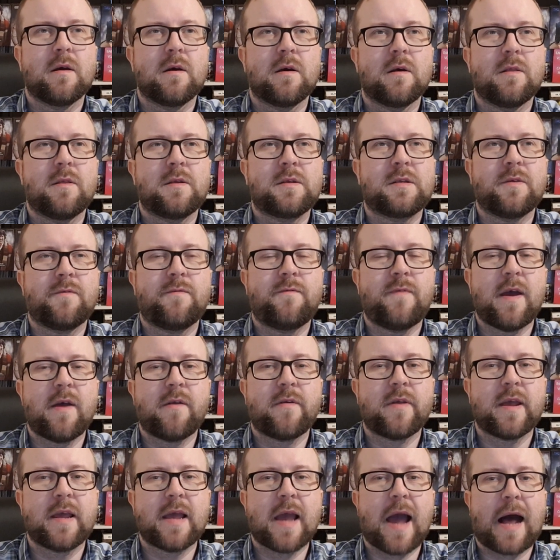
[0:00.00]
there's a
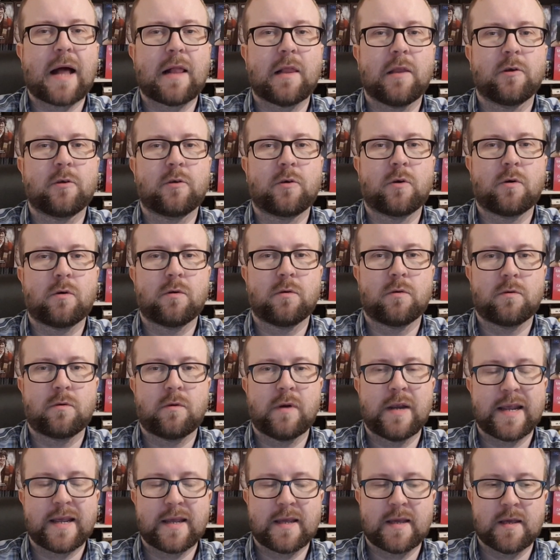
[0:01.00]
very
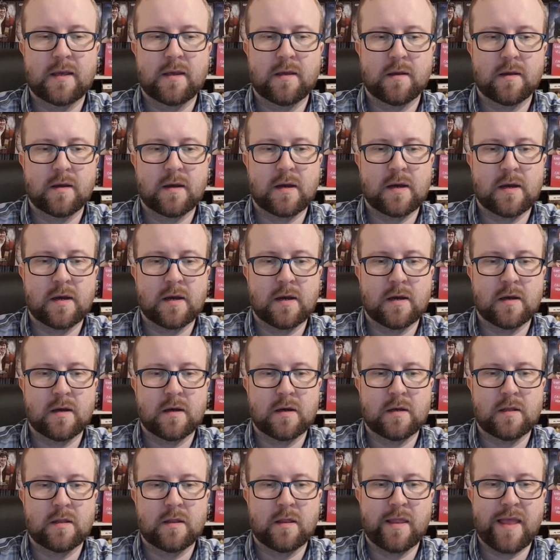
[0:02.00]
allegoric
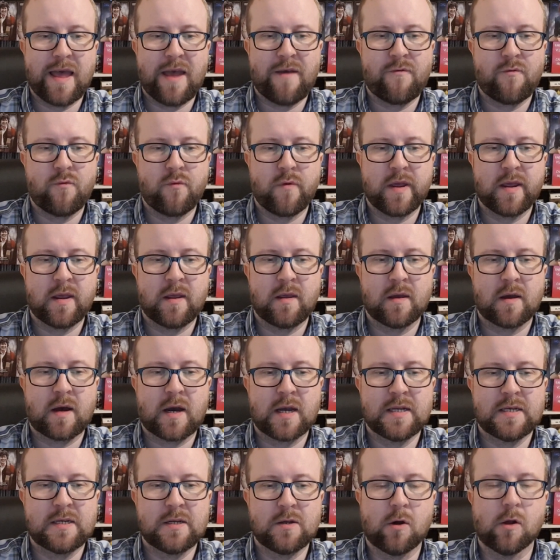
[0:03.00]
uh, left wing
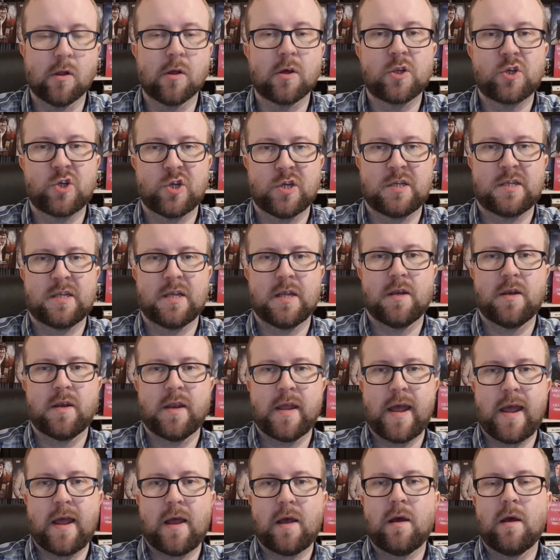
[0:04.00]
ideology sitting
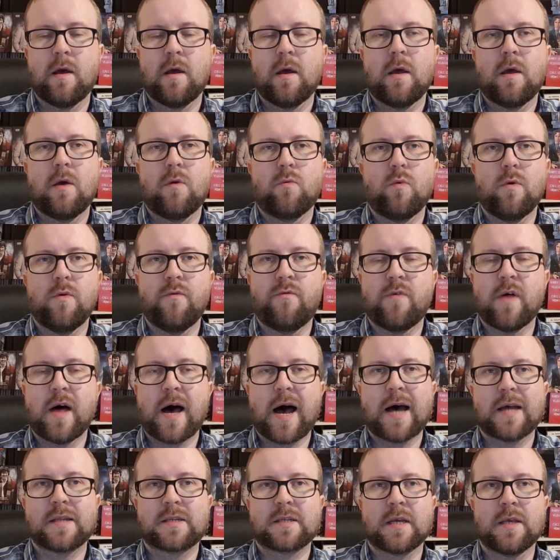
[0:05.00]
there with
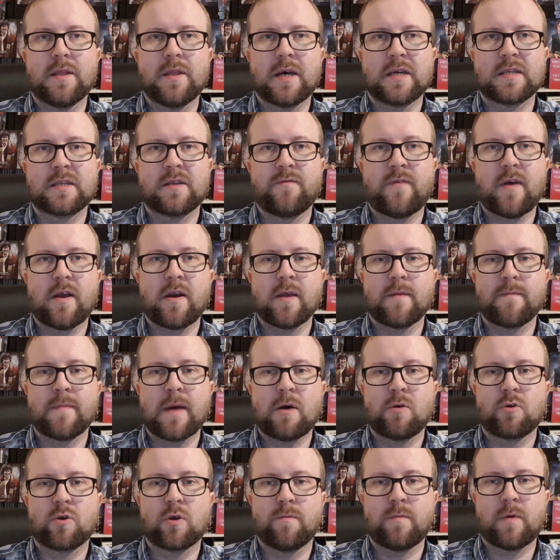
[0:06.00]
that, and that's a very
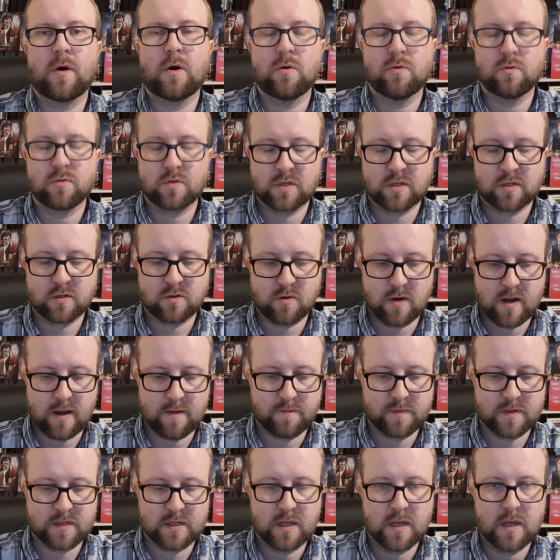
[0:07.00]
Malcolm Hulke
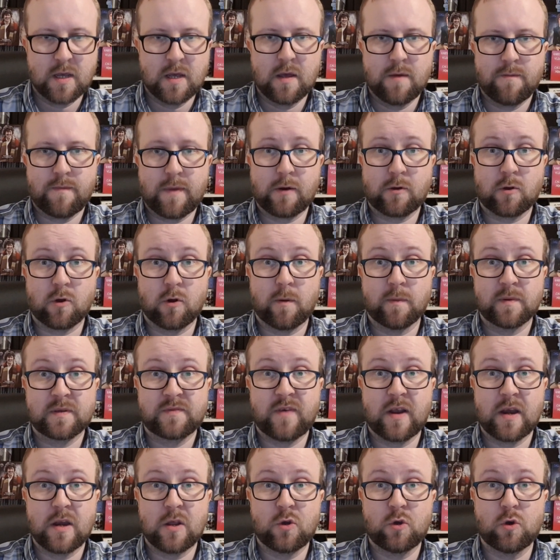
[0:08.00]
script. Malcolm Hulke's
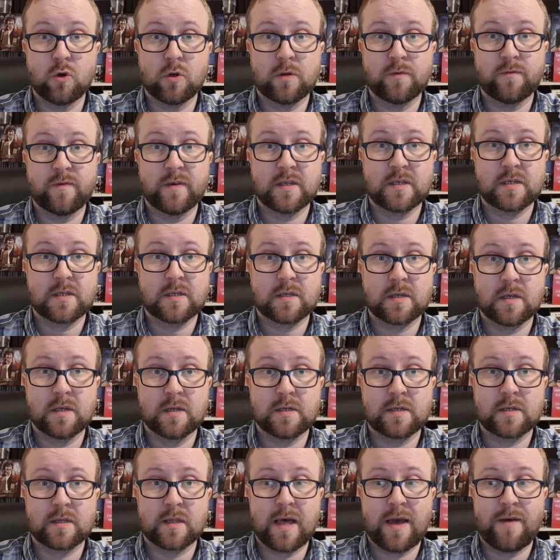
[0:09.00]
very good of his,
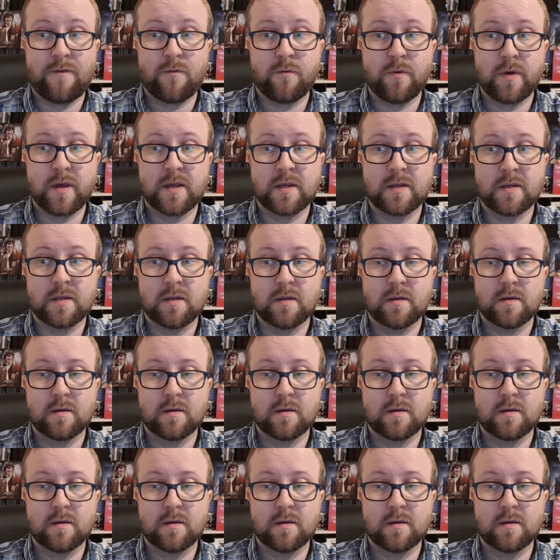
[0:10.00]
his left wing